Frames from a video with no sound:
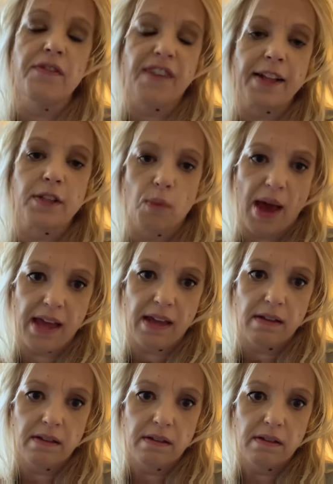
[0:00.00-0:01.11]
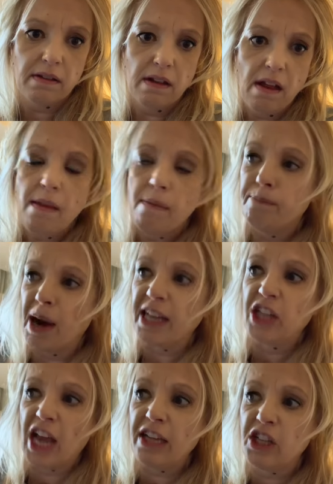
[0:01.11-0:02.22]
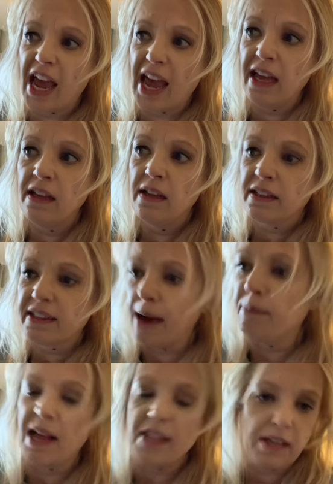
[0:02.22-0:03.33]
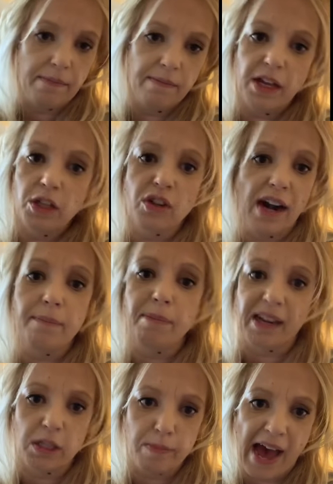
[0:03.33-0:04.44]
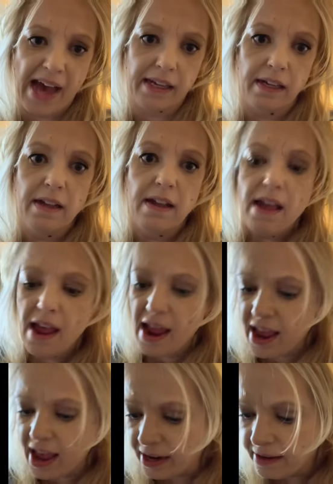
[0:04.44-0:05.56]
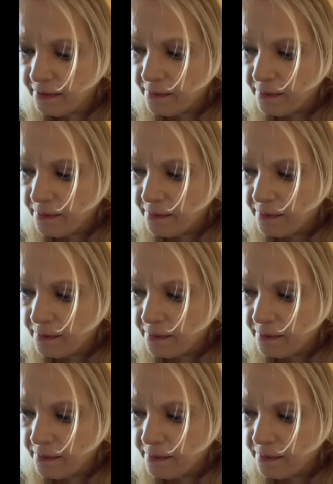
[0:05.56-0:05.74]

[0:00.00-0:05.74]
the fans away. But JJ God bless him, is trying to bring us back. And,